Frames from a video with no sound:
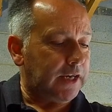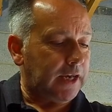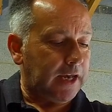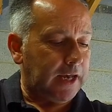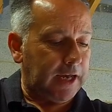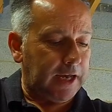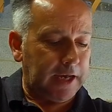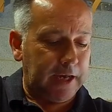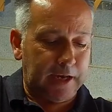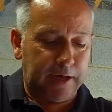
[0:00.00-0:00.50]

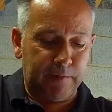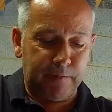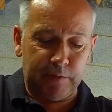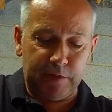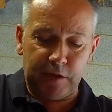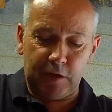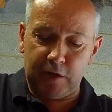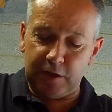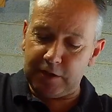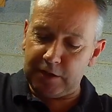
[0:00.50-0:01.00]

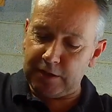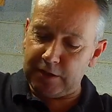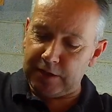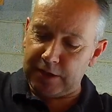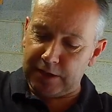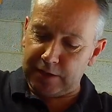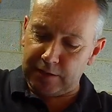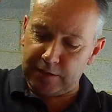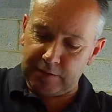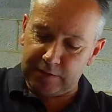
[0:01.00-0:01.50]
And the idea
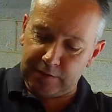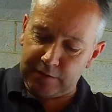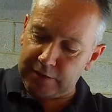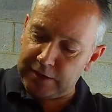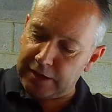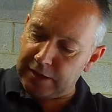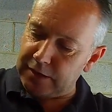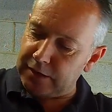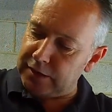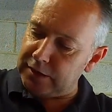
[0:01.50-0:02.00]
there is
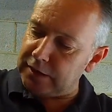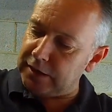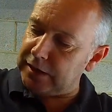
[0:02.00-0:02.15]
that then